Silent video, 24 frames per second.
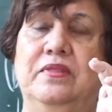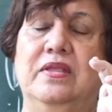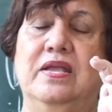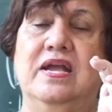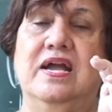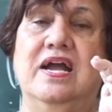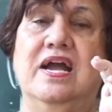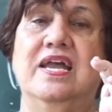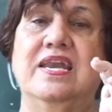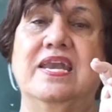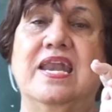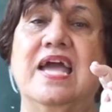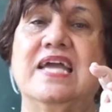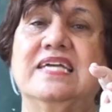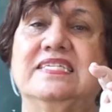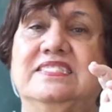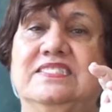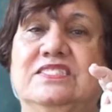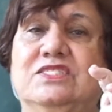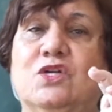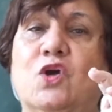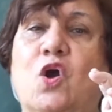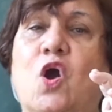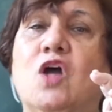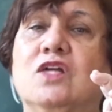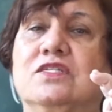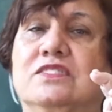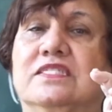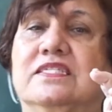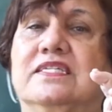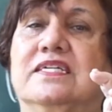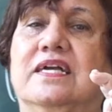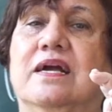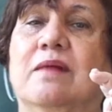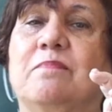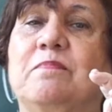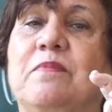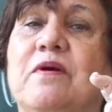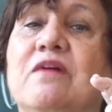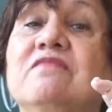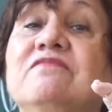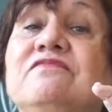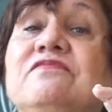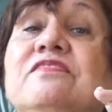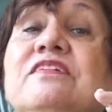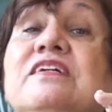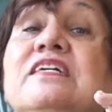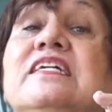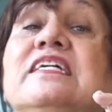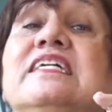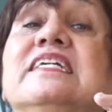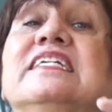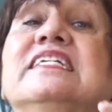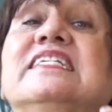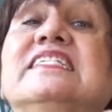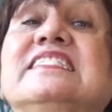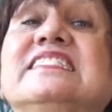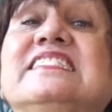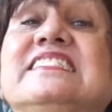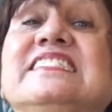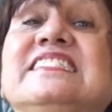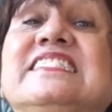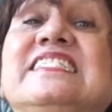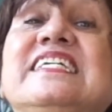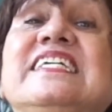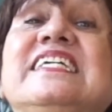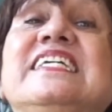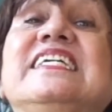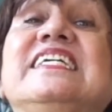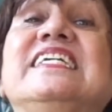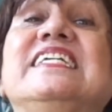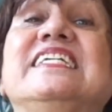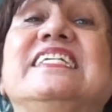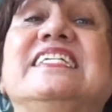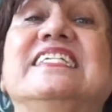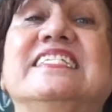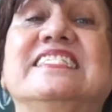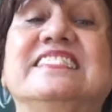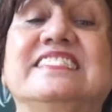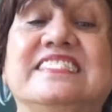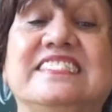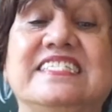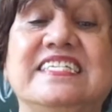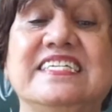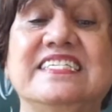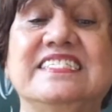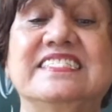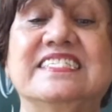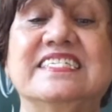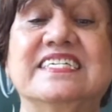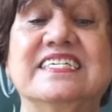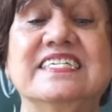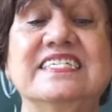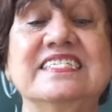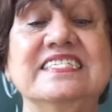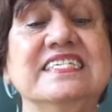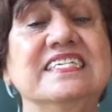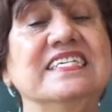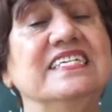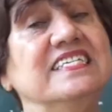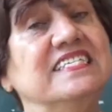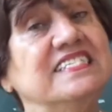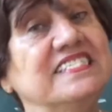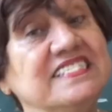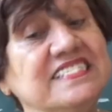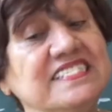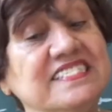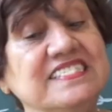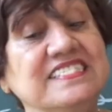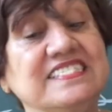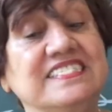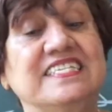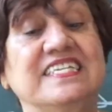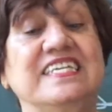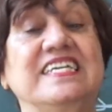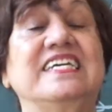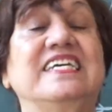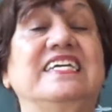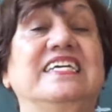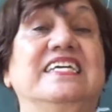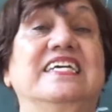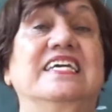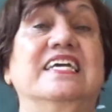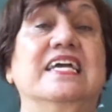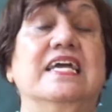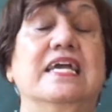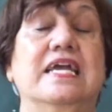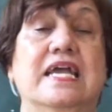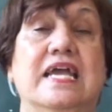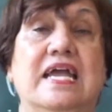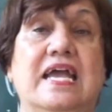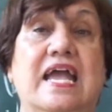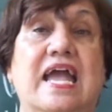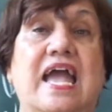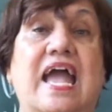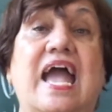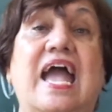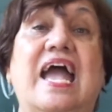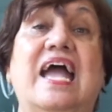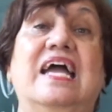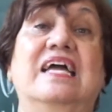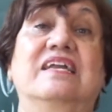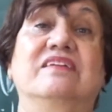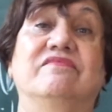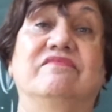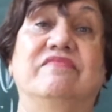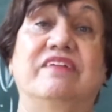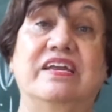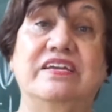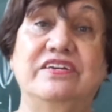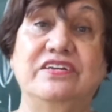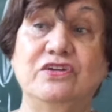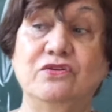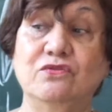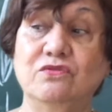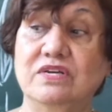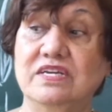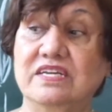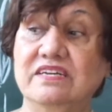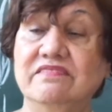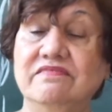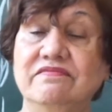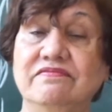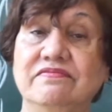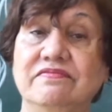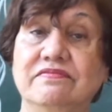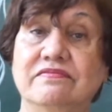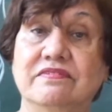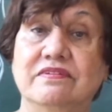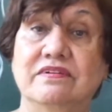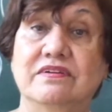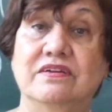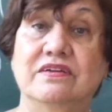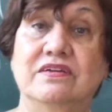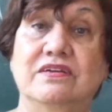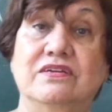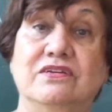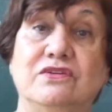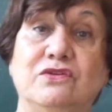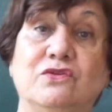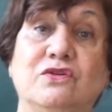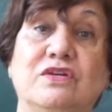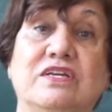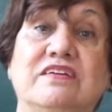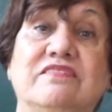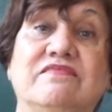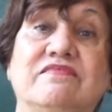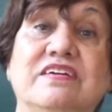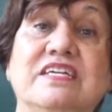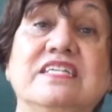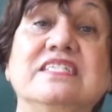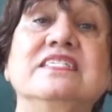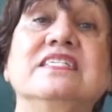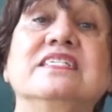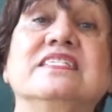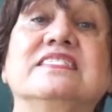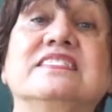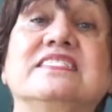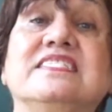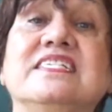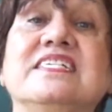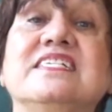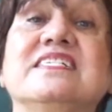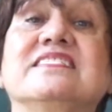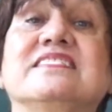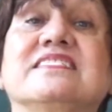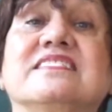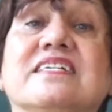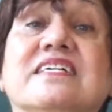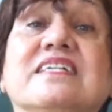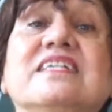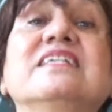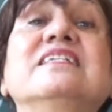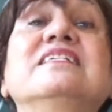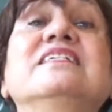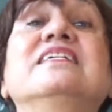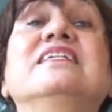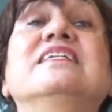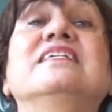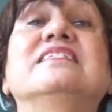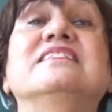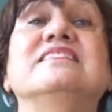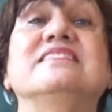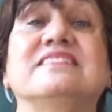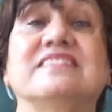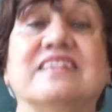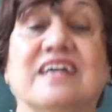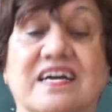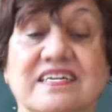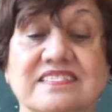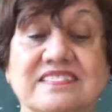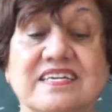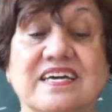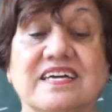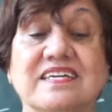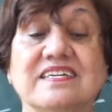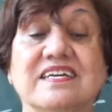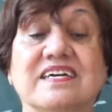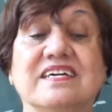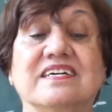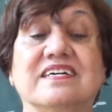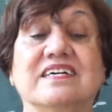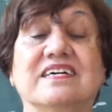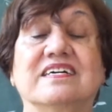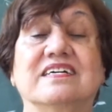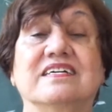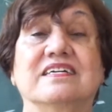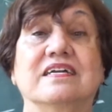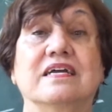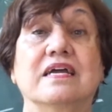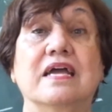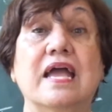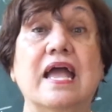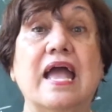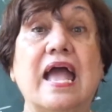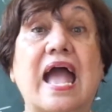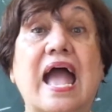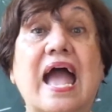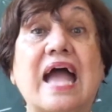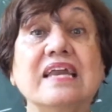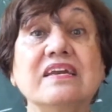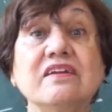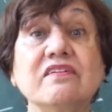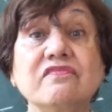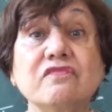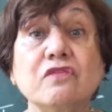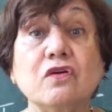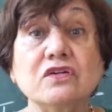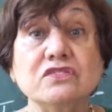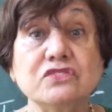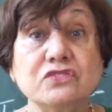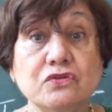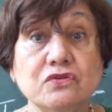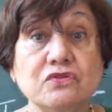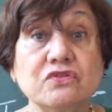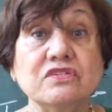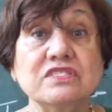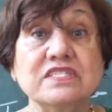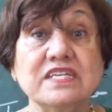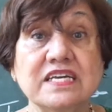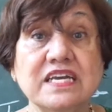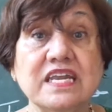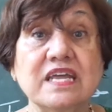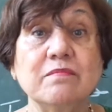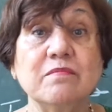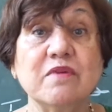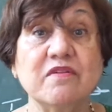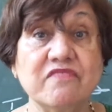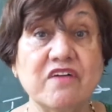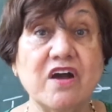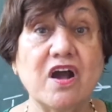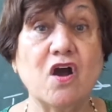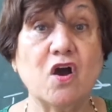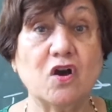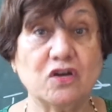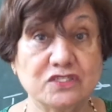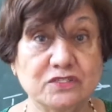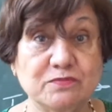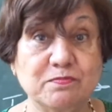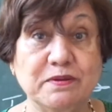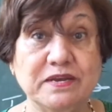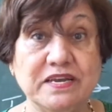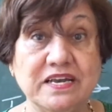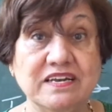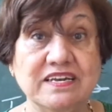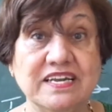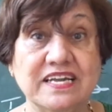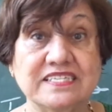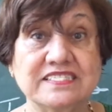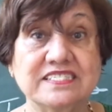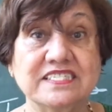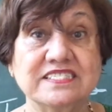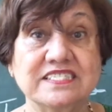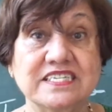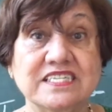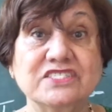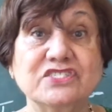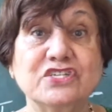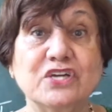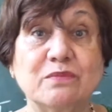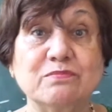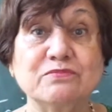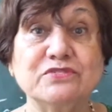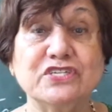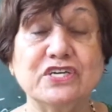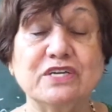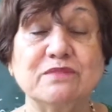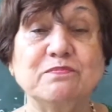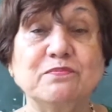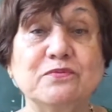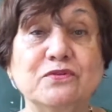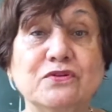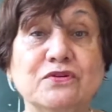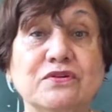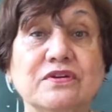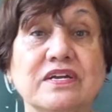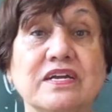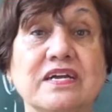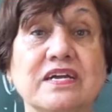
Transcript: A nice hot cup of tea. Teeter tea. And where do you live? You live in Tatanagar. And of course, you know the name of a hospital that is in Jamshedpur?